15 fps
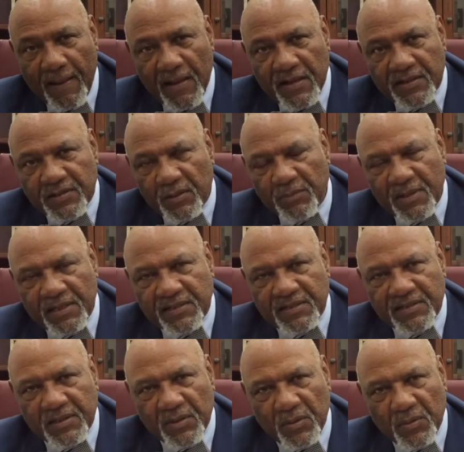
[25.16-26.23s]
So much
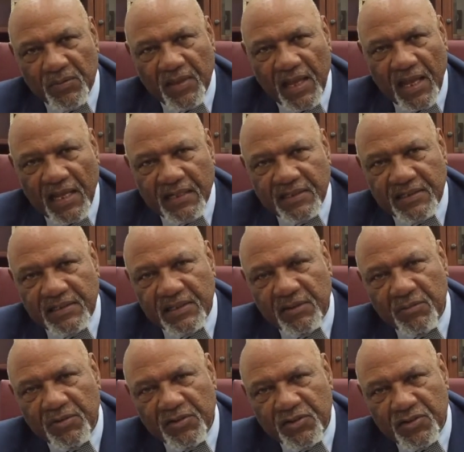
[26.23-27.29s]
so that she
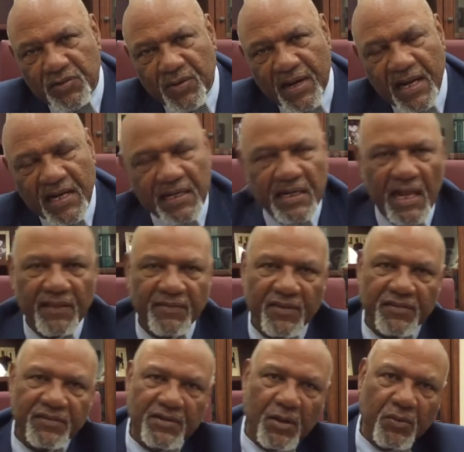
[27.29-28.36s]
was trained at the
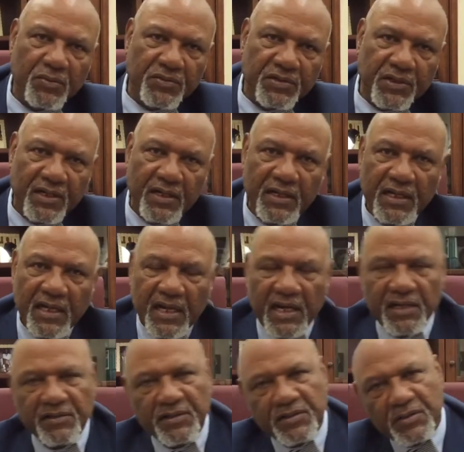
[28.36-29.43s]
Scotia
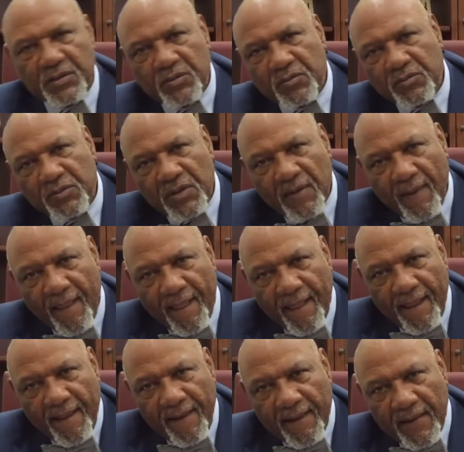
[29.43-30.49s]
Institute
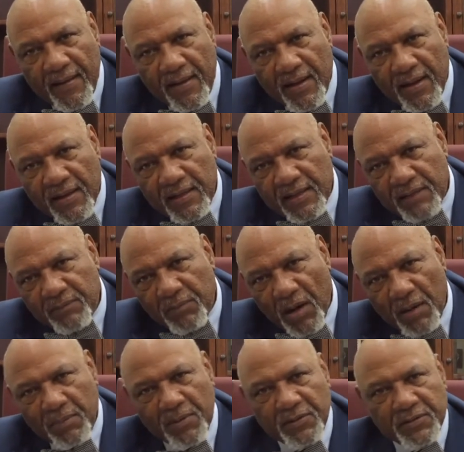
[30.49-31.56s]
uh, in
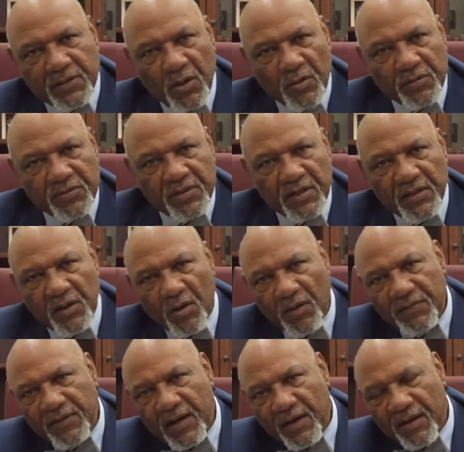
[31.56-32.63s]
Barber, Scotia,
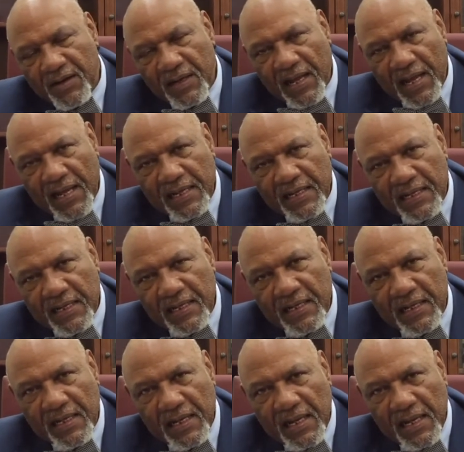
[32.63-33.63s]
North Carolina.